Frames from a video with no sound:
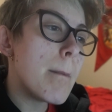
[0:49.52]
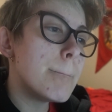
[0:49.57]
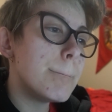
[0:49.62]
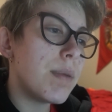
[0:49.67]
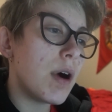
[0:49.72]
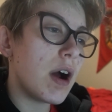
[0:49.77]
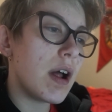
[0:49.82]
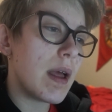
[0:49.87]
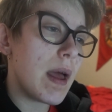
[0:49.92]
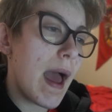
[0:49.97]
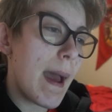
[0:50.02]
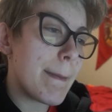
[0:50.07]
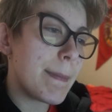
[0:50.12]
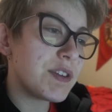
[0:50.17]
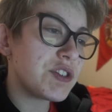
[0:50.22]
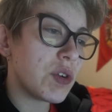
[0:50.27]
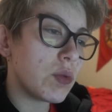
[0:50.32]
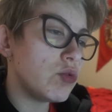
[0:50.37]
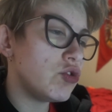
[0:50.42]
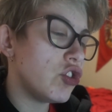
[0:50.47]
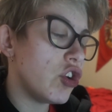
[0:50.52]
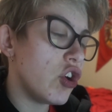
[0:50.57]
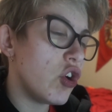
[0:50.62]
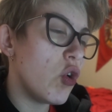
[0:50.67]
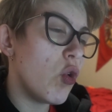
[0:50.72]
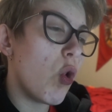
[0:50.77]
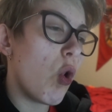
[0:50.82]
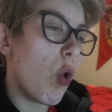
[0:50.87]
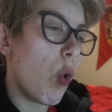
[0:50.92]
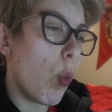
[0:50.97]
but episode
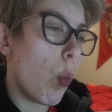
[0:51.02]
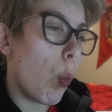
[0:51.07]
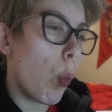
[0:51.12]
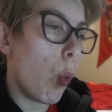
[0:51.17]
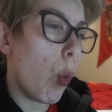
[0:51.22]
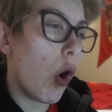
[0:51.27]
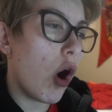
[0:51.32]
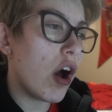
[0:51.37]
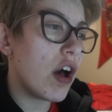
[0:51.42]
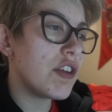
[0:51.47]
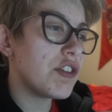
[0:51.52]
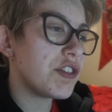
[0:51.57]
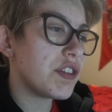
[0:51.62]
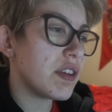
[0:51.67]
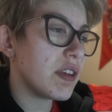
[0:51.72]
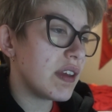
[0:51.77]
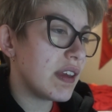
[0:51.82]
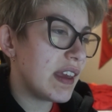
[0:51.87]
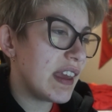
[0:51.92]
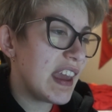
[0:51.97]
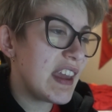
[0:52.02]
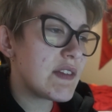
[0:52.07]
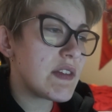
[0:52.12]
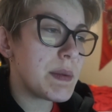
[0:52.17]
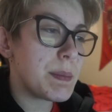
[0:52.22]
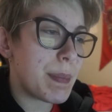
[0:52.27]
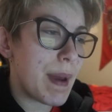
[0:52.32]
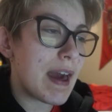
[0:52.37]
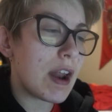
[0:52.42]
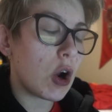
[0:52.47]
2 was
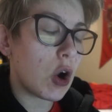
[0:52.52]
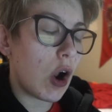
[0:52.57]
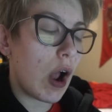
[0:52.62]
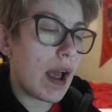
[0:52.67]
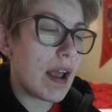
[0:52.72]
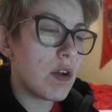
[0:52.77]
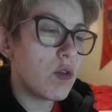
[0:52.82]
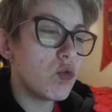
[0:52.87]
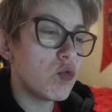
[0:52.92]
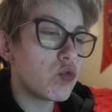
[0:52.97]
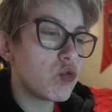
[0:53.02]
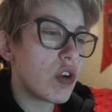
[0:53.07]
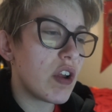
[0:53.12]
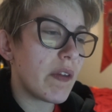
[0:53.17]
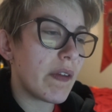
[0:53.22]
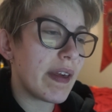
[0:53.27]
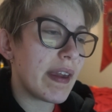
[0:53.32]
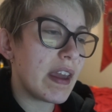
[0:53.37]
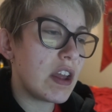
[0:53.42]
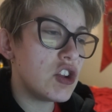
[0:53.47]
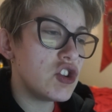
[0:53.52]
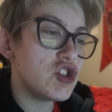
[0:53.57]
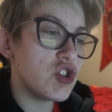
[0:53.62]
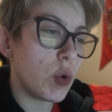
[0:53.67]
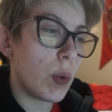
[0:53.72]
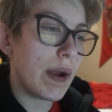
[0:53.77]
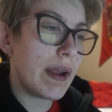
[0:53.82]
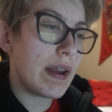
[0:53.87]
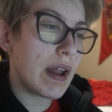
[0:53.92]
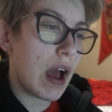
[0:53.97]
even better. I really
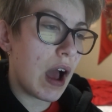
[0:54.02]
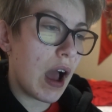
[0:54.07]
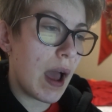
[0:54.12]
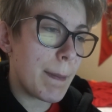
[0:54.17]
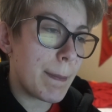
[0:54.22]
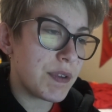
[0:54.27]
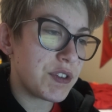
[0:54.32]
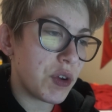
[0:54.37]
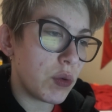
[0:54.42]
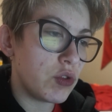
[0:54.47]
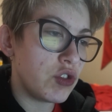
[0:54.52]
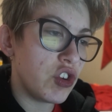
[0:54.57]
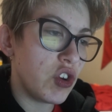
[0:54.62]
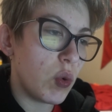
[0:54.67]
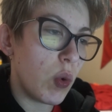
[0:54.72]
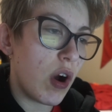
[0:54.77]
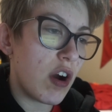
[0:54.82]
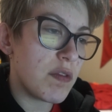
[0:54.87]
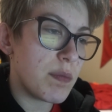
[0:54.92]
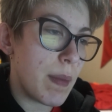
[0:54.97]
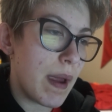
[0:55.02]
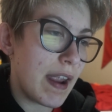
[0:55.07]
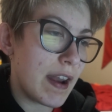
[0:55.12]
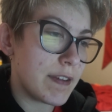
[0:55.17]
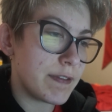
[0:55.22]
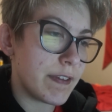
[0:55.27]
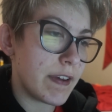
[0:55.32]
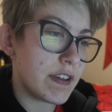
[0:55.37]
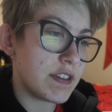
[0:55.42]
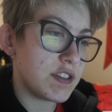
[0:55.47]
enjoyed episode 2 of
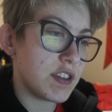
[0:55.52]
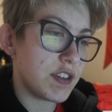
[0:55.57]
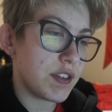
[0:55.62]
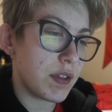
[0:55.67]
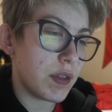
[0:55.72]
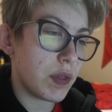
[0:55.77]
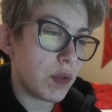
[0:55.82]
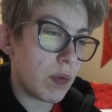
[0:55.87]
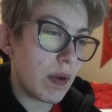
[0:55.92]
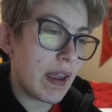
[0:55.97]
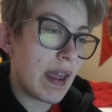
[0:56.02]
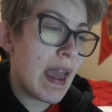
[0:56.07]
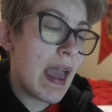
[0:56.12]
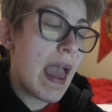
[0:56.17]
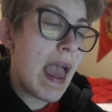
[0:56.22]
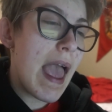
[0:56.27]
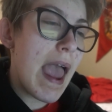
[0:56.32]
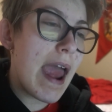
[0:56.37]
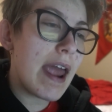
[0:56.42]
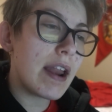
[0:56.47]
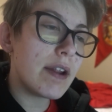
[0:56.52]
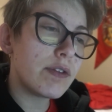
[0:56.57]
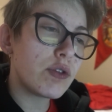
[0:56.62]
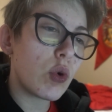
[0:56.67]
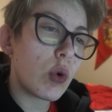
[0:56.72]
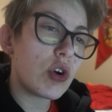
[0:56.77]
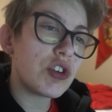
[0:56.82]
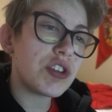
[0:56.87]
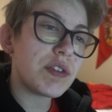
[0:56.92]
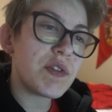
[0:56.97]
Manifest Season 3. And of
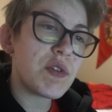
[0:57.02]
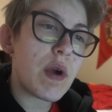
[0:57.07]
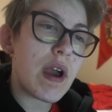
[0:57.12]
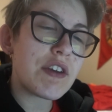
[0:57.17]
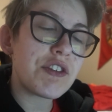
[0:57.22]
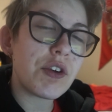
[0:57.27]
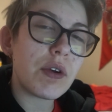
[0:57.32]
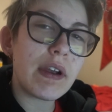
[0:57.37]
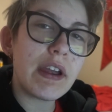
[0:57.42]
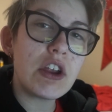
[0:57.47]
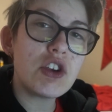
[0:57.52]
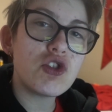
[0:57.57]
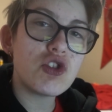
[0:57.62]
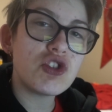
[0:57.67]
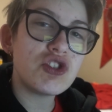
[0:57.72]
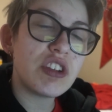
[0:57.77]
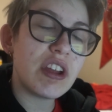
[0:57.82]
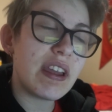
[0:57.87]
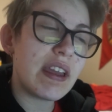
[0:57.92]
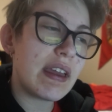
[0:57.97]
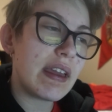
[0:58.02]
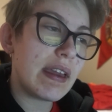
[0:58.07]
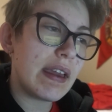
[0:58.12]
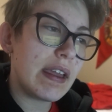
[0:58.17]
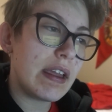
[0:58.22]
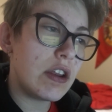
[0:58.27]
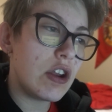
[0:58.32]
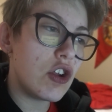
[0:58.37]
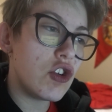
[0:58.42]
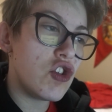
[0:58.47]
course, if you guys are interested
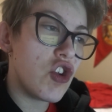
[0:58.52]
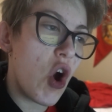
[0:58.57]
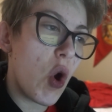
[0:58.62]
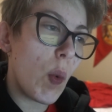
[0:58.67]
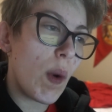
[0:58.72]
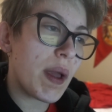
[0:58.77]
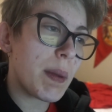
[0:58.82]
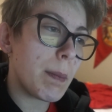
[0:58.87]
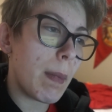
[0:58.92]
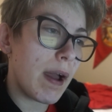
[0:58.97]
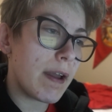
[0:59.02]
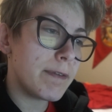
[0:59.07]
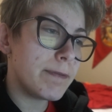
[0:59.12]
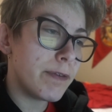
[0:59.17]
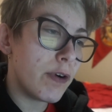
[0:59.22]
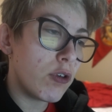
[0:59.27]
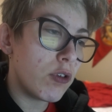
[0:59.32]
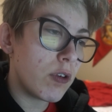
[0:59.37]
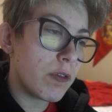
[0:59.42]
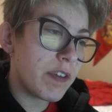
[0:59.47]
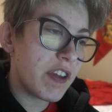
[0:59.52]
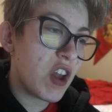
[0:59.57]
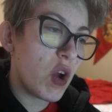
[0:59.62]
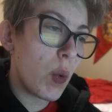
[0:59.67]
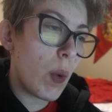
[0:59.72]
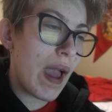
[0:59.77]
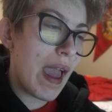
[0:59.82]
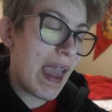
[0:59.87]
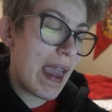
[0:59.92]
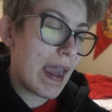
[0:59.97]
in knowing my full
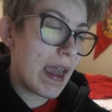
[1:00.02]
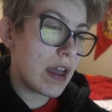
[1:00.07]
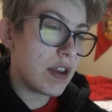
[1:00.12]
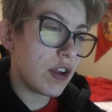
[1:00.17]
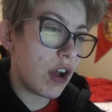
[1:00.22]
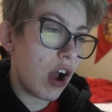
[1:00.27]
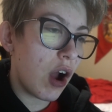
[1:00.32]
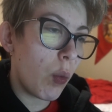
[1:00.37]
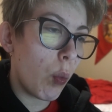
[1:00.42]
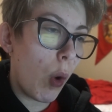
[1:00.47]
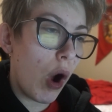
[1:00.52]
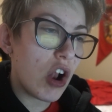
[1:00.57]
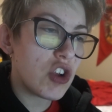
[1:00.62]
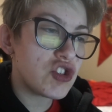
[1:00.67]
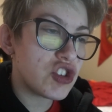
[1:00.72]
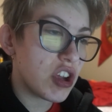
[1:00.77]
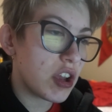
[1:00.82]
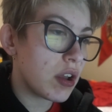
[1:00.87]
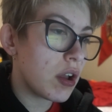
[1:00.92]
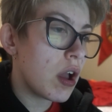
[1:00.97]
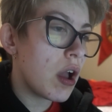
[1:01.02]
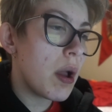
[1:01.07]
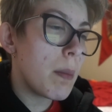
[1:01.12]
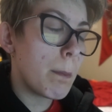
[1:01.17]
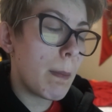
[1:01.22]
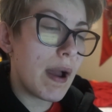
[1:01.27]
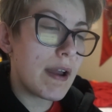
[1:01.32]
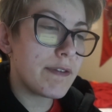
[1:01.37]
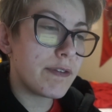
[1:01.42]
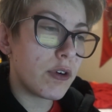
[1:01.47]
review and watching
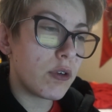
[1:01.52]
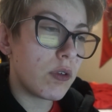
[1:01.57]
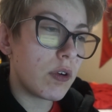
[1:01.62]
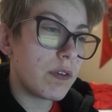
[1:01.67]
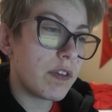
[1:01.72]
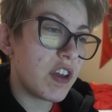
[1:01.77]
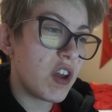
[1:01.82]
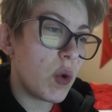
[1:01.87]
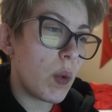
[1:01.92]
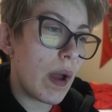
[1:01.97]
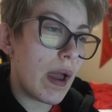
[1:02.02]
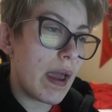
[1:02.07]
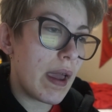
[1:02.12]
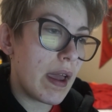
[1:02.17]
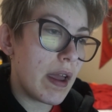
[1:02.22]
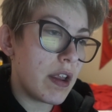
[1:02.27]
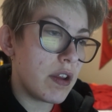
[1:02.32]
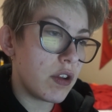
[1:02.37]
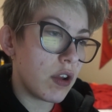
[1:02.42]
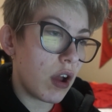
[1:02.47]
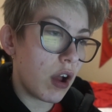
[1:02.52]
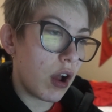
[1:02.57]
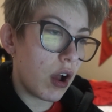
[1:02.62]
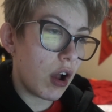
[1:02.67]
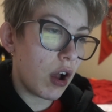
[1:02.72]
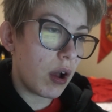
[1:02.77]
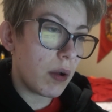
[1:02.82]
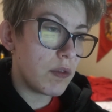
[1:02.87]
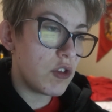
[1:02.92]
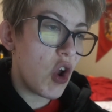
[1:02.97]
my full review and
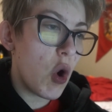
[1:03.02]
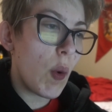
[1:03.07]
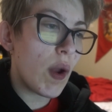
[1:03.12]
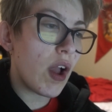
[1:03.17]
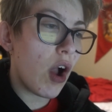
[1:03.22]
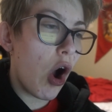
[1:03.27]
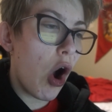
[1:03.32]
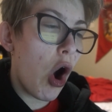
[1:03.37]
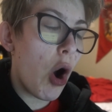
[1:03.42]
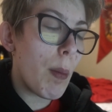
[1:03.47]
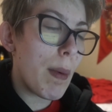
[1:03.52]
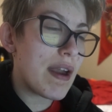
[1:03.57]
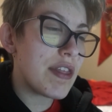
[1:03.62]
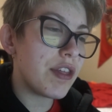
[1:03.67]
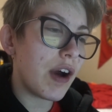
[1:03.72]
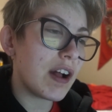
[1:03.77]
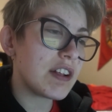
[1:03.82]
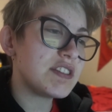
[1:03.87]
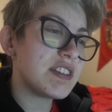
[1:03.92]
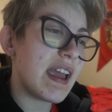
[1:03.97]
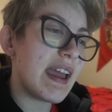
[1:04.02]
knowing all my thoughts